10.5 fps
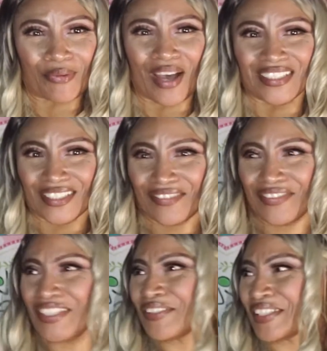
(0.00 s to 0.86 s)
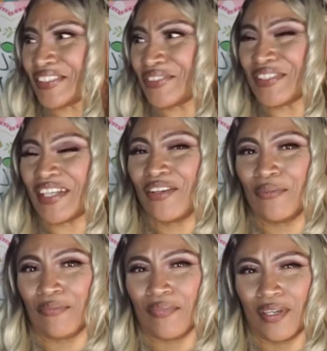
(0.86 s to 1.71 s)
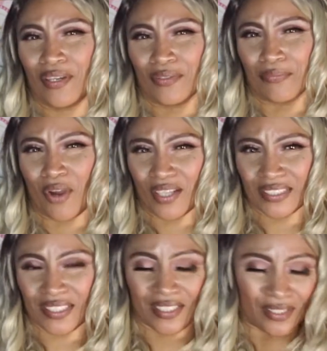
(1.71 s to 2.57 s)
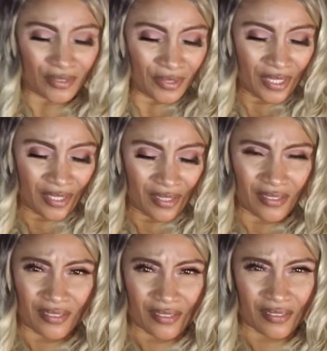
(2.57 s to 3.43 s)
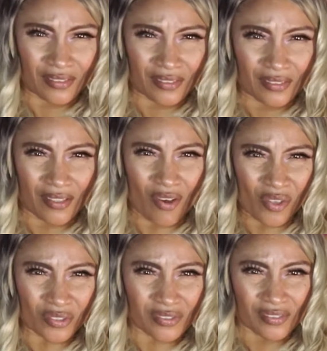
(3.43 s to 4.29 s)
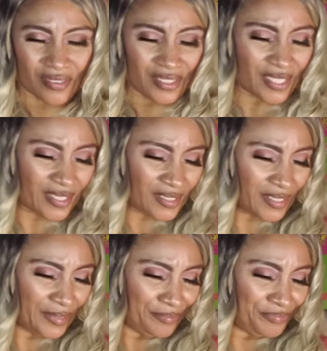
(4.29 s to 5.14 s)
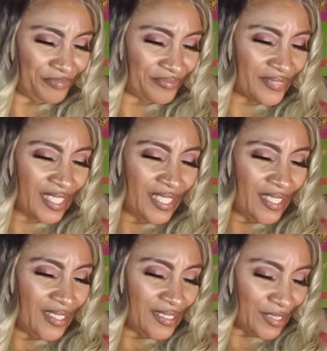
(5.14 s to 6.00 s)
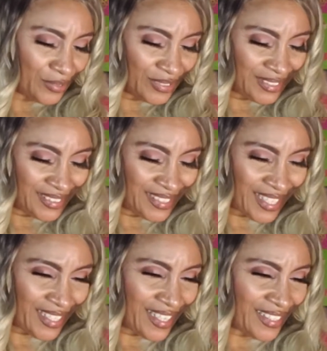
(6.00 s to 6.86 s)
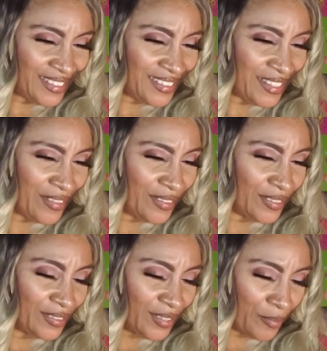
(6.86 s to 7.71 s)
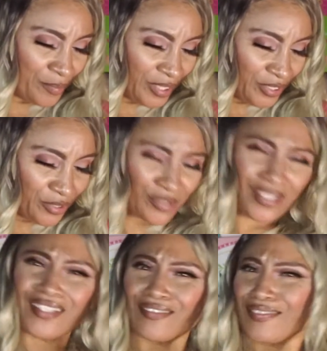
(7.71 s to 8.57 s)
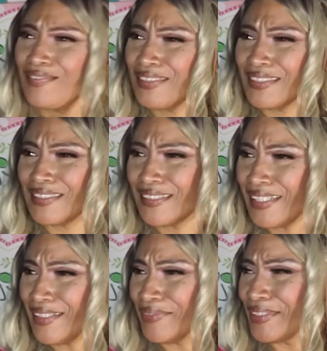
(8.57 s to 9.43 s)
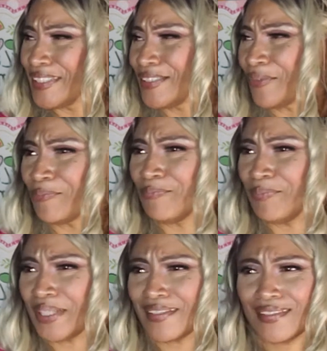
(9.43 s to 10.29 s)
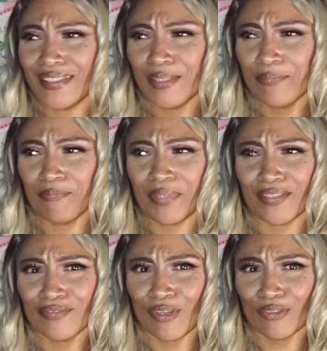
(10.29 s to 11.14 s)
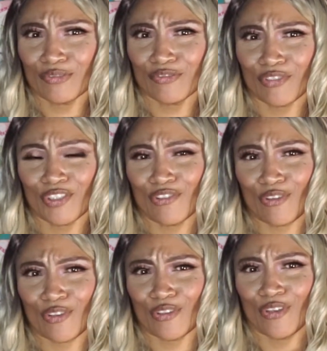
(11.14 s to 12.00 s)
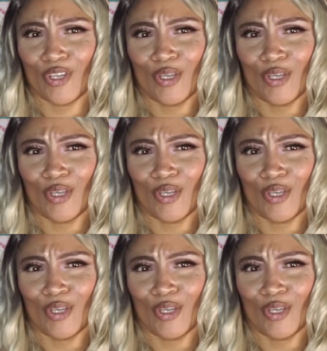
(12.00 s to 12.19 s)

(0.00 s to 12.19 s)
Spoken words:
I did a video yesterday on Martel Holt. Is that his name? So today I saw a picture of Steve with his old big lip, big nose, funny looking